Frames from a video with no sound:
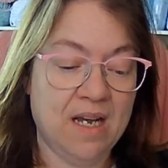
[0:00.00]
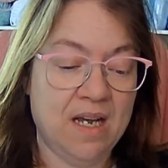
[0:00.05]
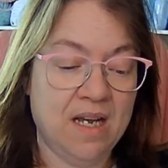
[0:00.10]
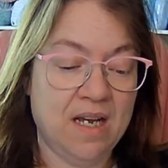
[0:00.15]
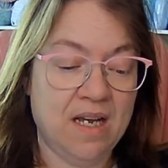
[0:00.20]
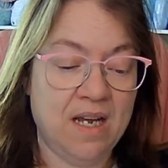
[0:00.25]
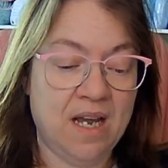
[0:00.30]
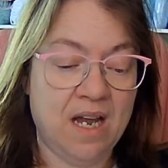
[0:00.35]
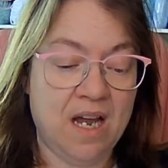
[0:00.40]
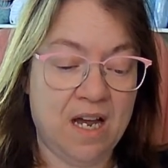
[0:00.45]

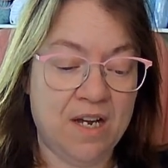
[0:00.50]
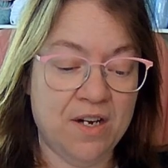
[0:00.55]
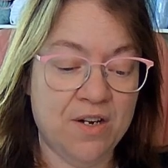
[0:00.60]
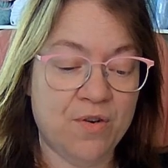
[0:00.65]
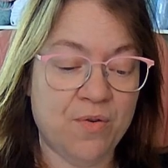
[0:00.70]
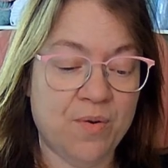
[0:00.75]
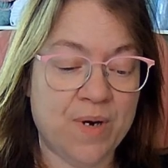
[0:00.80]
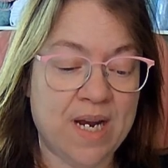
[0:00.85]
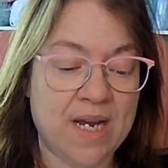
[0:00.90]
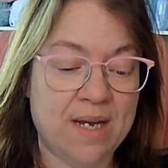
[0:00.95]
100
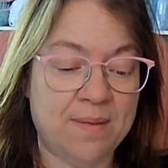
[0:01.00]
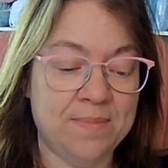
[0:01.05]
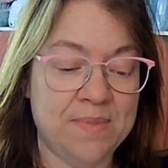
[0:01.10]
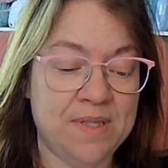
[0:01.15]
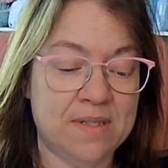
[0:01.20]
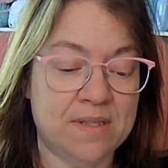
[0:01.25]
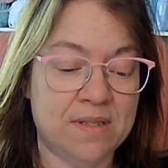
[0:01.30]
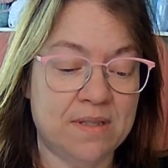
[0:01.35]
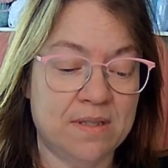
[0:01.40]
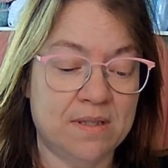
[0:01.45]

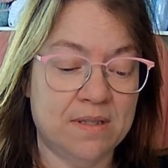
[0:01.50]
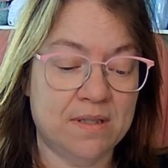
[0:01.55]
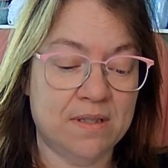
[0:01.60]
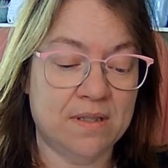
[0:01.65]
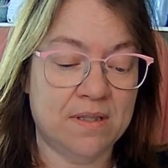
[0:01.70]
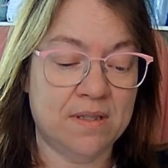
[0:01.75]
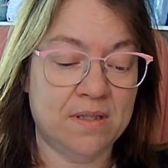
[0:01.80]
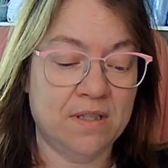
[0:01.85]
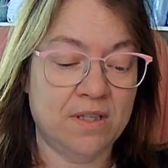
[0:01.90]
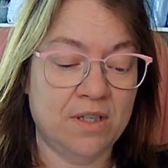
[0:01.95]
grams,
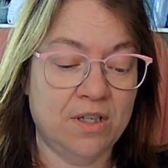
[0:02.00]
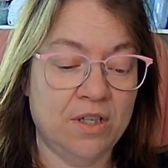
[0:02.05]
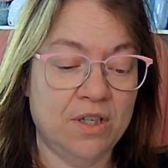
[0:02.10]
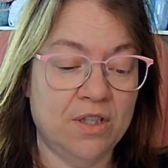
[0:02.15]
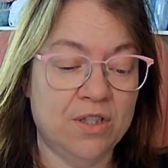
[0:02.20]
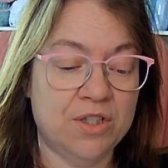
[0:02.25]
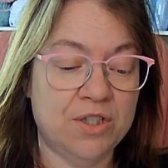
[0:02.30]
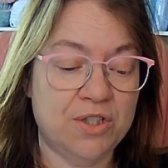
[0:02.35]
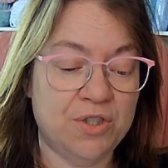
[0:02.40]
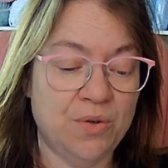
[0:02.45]

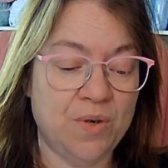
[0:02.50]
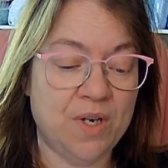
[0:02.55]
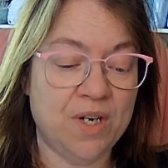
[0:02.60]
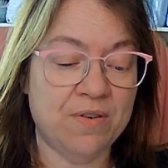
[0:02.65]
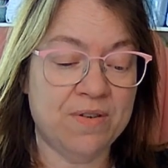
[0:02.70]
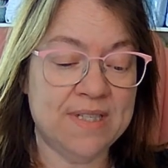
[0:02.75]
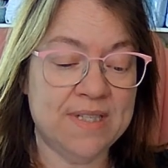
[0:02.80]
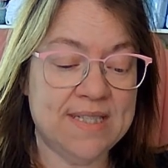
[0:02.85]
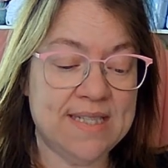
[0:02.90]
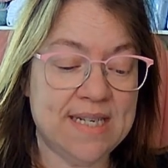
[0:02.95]

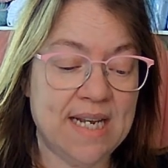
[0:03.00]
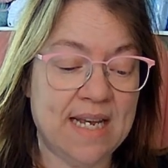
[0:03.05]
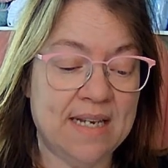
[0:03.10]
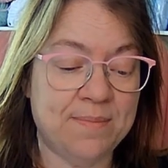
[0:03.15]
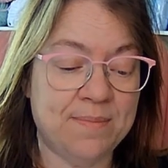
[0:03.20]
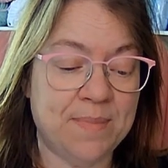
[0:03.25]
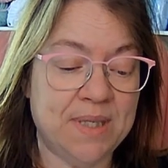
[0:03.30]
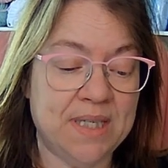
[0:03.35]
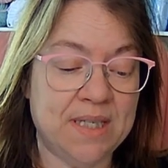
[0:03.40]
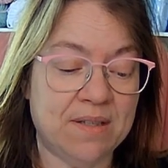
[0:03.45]

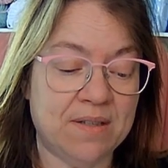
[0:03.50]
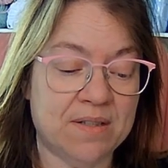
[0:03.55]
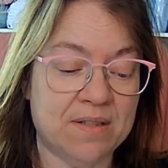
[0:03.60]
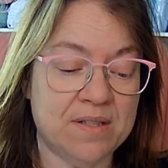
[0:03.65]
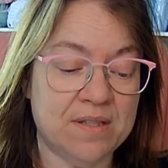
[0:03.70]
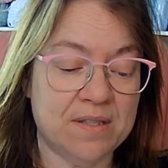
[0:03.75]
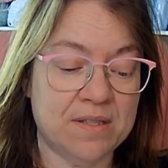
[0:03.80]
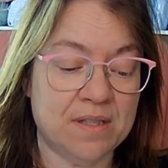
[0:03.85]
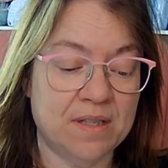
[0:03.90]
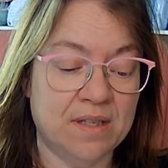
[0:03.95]
210
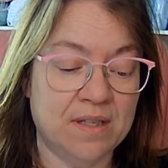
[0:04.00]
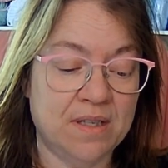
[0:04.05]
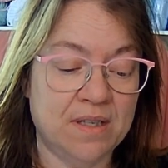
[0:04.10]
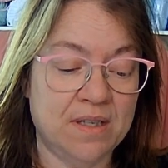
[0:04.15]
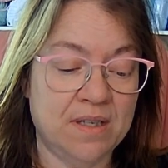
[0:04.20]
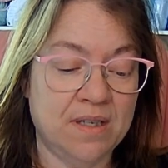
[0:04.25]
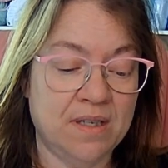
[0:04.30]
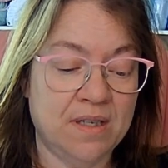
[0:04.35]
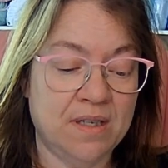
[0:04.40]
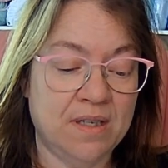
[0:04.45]
meters,
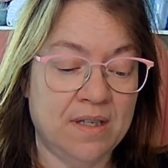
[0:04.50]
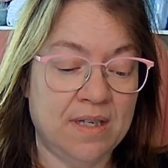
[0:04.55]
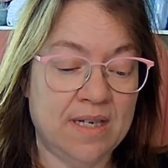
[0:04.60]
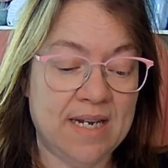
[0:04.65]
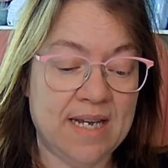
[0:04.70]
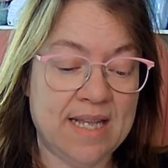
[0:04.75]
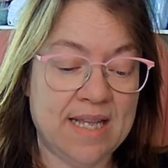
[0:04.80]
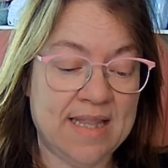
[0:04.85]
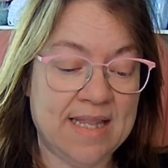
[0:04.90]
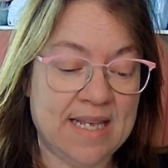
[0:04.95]

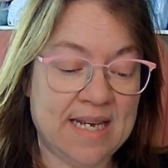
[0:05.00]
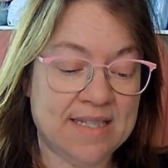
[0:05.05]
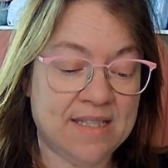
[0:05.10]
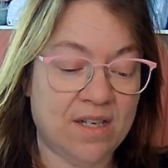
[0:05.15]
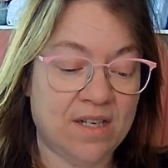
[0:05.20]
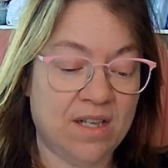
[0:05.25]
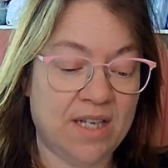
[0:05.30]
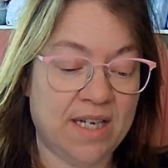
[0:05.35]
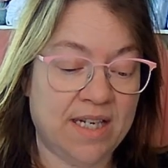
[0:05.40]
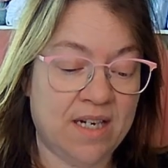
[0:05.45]
and that's
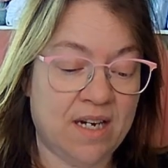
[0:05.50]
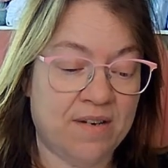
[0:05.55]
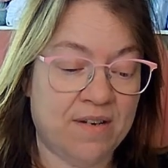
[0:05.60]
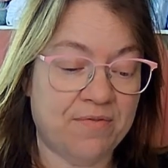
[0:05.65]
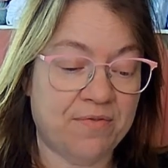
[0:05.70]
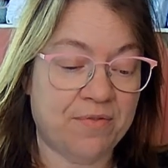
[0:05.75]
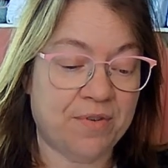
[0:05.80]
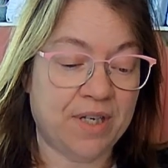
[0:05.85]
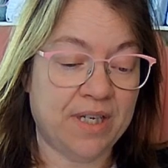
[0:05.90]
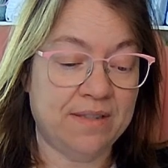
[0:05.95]
all I got
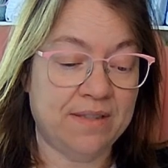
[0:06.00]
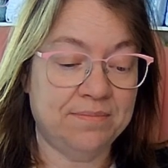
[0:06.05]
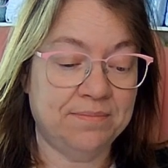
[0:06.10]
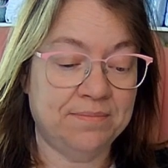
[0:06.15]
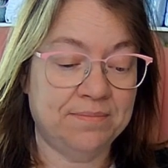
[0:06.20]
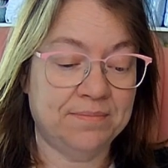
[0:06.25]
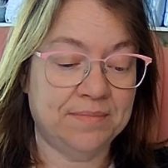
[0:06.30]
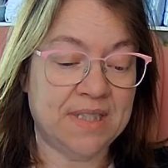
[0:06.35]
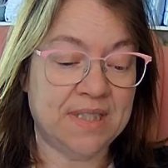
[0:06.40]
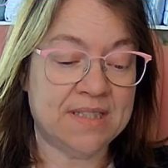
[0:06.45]
for you.
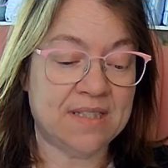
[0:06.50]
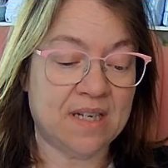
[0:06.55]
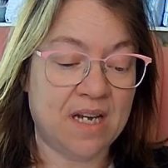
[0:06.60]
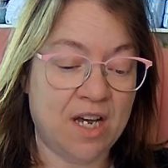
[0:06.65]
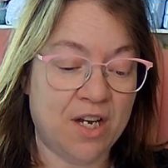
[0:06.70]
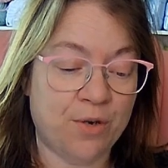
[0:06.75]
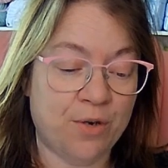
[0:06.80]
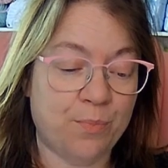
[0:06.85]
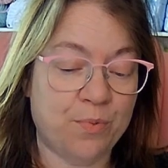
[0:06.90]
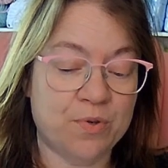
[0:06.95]
It's
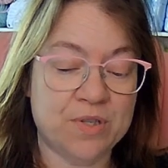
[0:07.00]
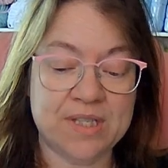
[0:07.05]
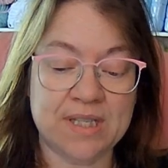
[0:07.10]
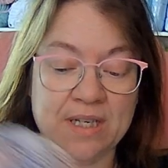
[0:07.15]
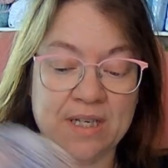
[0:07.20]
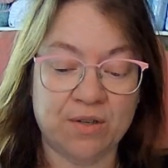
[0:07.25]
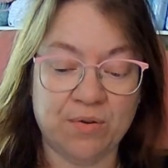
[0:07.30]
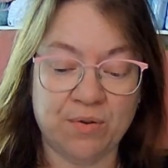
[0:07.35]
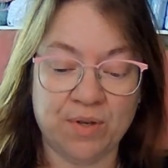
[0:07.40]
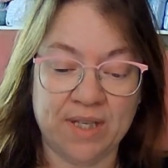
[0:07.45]
100%
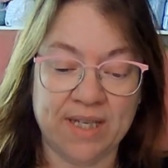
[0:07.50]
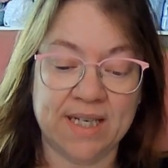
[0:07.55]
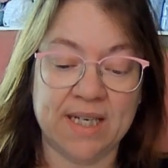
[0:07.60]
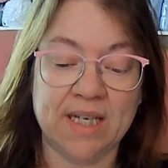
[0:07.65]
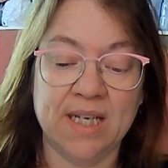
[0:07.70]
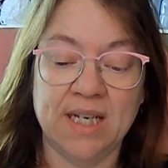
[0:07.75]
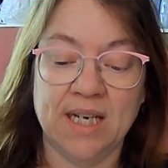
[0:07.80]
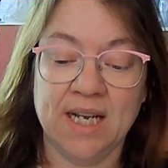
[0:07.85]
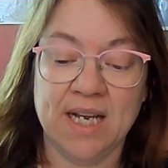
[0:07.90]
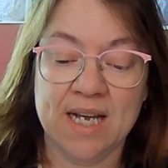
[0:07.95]
acrylic.
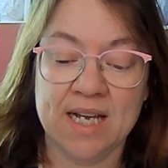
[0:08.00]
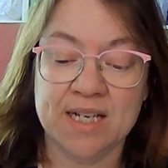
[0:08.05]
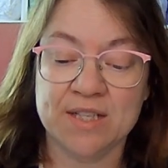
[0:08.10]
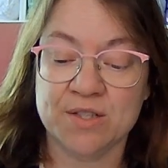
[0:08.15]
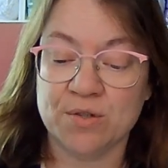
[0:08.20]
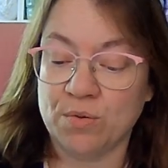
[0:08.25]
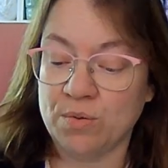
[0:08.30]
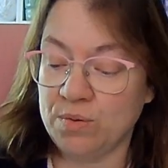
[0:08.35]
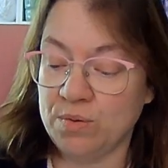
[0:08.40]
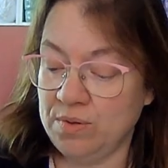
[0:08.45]

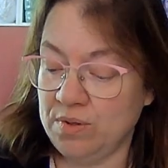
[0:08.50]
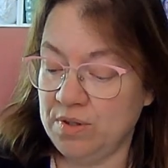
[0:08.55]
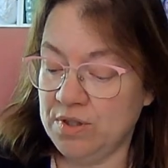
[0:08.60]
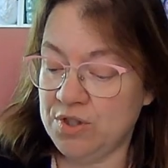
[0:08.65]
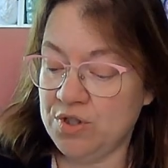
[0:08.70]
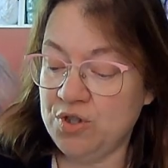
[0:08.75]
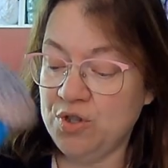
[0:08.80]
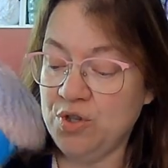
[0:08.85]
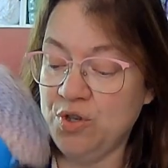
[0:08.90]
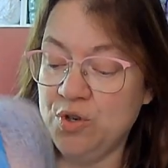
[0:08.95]
So
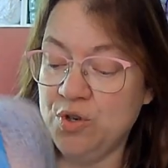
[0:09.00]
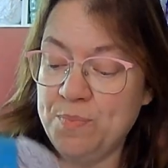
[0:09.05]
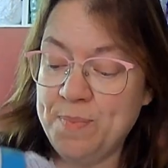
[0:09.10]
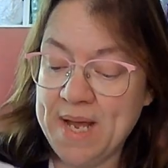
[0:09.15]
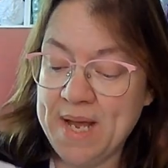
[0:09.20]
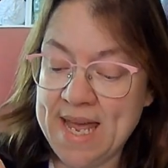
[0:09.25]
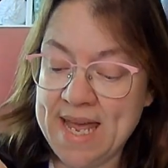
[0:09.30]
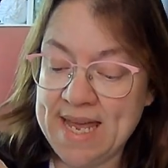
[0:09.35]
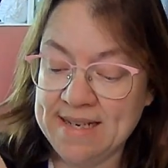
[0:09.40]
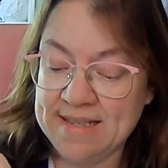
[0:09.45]
two
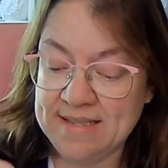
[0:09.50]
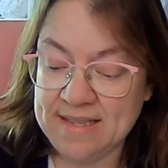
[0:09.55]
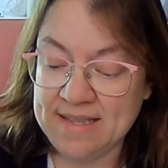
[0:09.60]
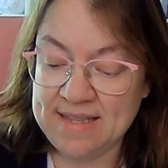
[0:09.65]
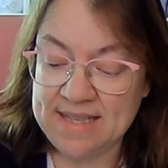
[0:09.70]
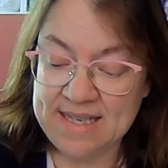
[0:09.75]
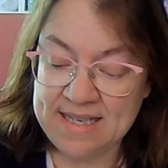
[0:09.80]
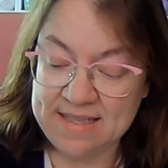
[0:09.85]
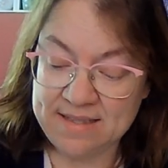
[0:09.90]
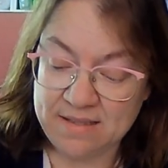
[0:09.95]
bags of
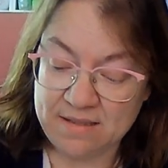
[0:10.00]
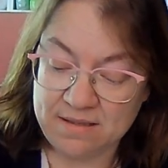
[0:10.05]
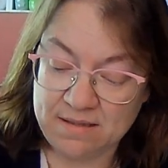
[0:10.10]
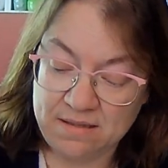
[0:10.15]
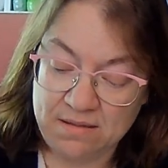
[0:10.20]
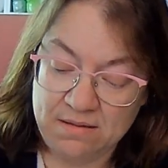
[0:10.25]
this,